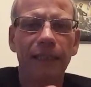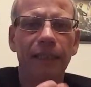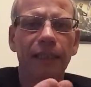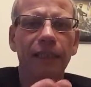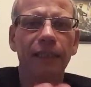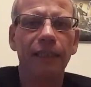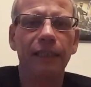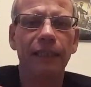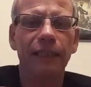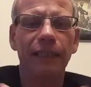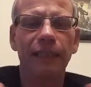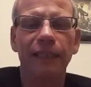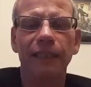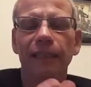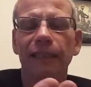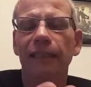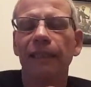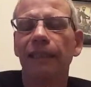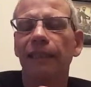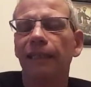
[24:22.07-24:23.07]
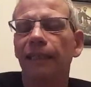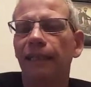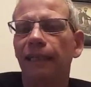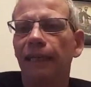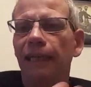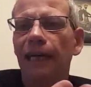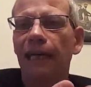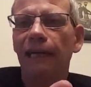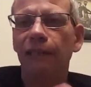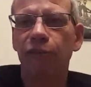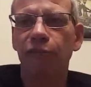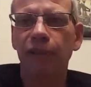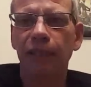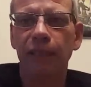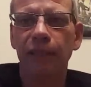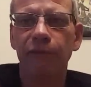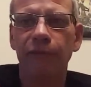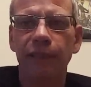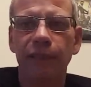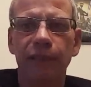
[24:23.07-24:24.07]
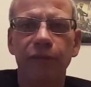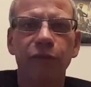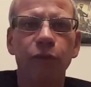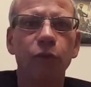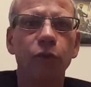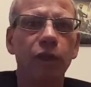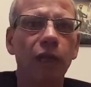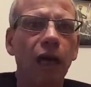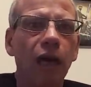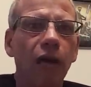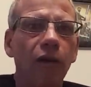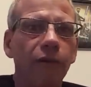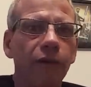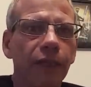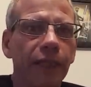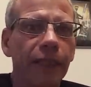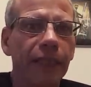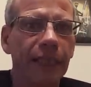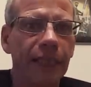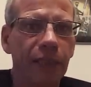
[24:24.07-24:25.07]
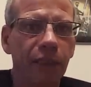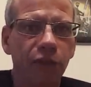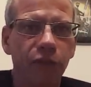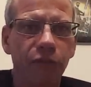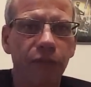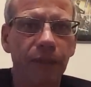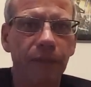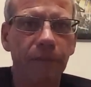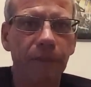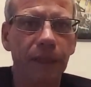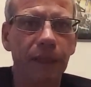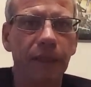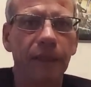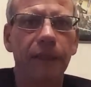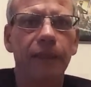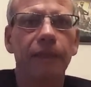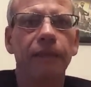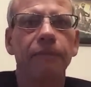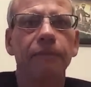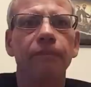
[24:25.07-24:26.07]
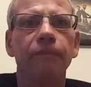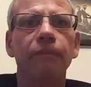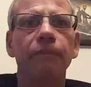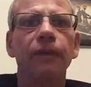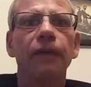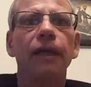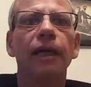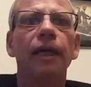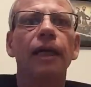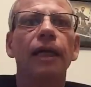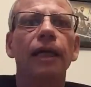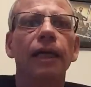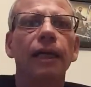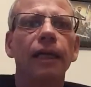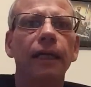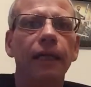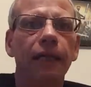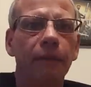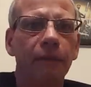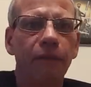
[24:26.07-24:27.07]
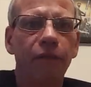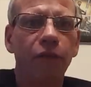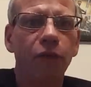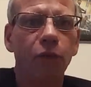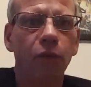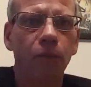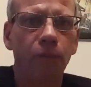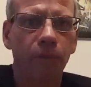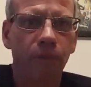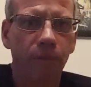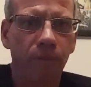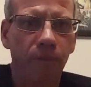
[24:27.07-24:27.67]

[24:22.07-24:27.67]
to, at regular intervals over the next three months. Number four,